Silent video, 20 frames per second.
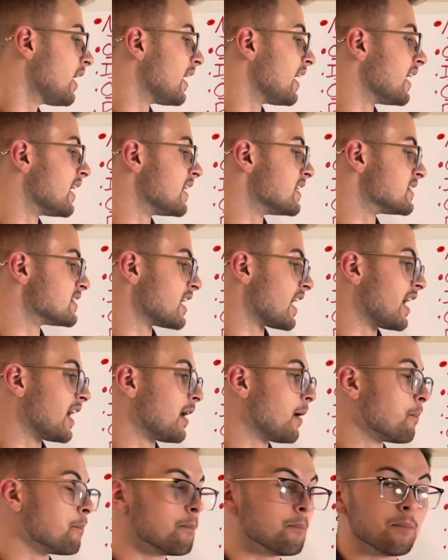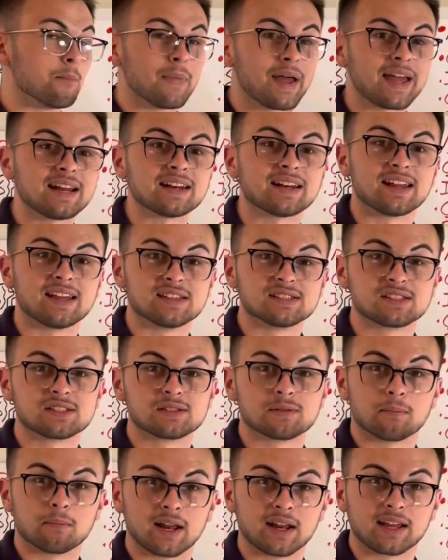It is a
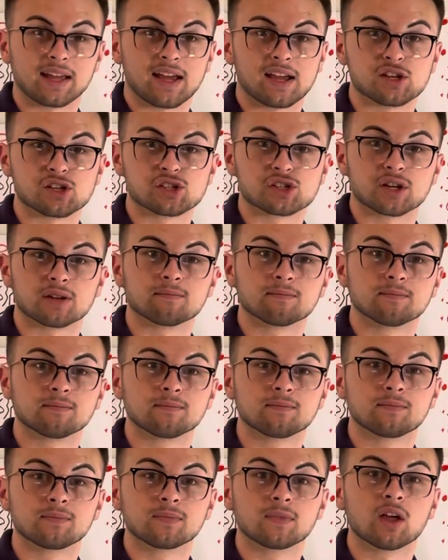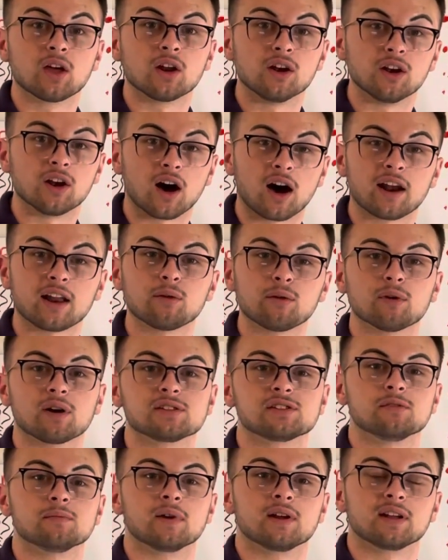maintenance medication, not a
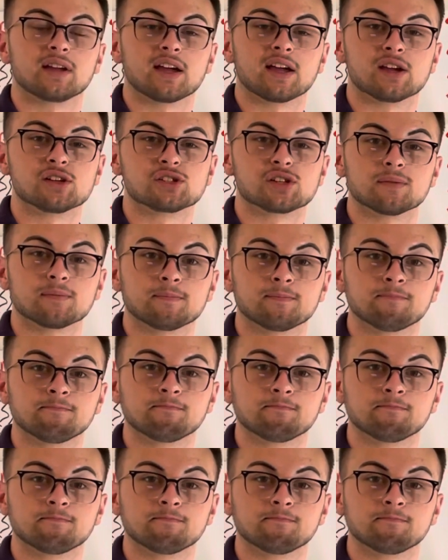rescue medication.